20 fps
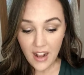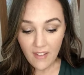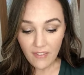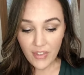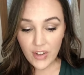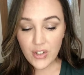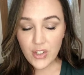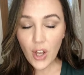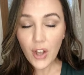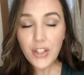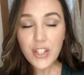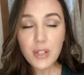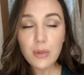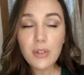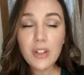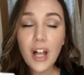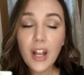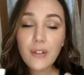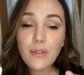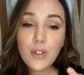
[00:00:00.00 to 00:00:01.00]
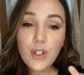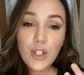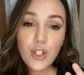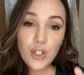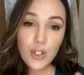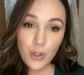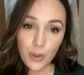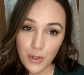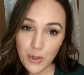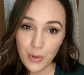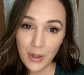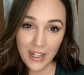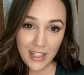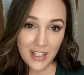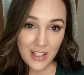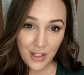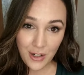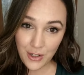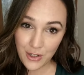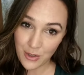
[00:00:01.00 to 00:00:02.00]
There's also a lot of good
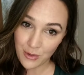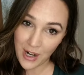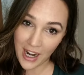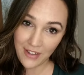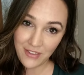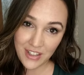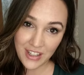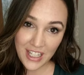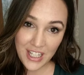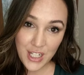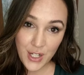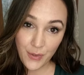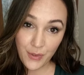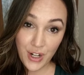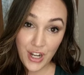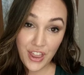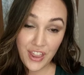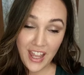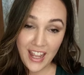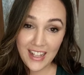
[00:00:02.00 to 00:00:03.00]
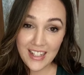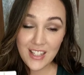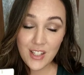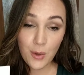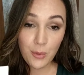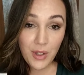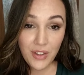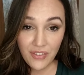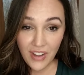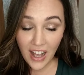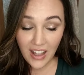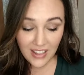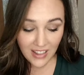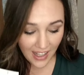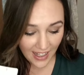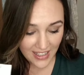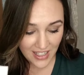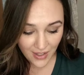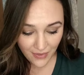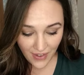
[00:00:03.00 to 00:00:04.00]
nutrients that are derived in these different things. So we've got
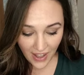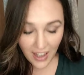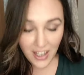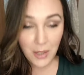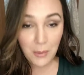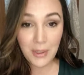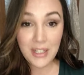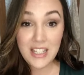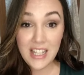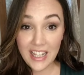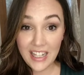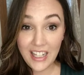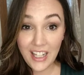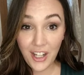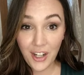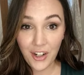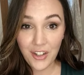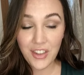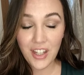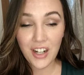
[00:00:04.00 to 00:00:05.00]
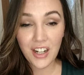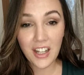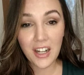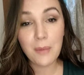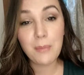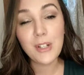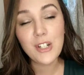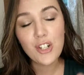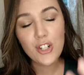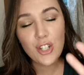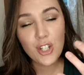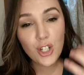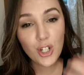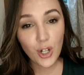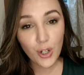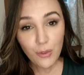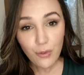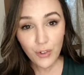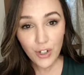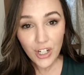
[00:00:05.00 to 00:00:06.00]
lots of elements in here that are going to be just
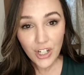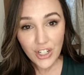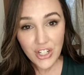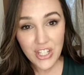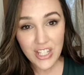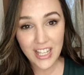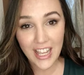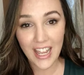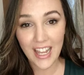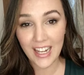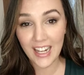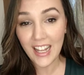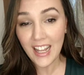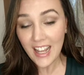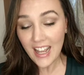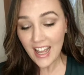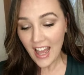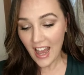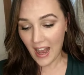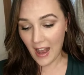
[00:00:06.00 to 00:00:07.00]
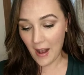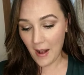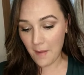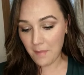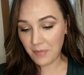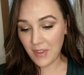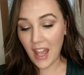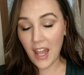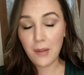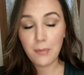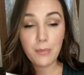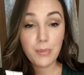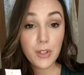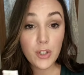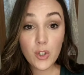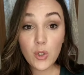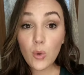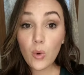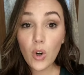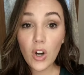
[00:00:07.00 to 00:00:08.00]
good for your skin and
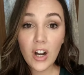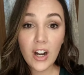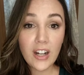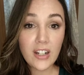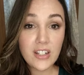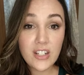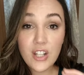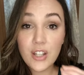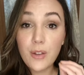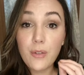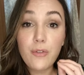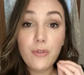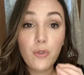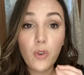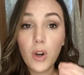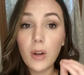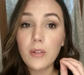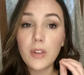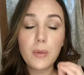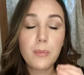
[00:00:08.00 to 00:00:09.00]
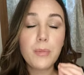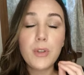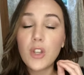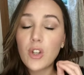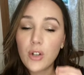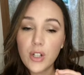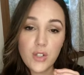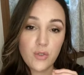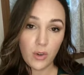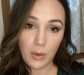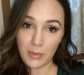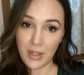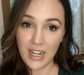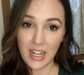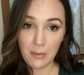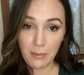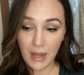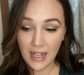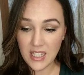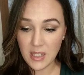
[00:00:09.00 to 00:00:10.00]
pure to the purest form that it
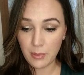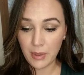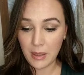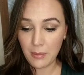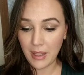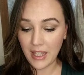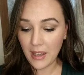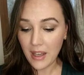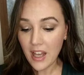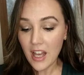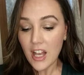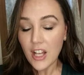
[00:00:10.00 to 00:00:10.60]
can possibly be.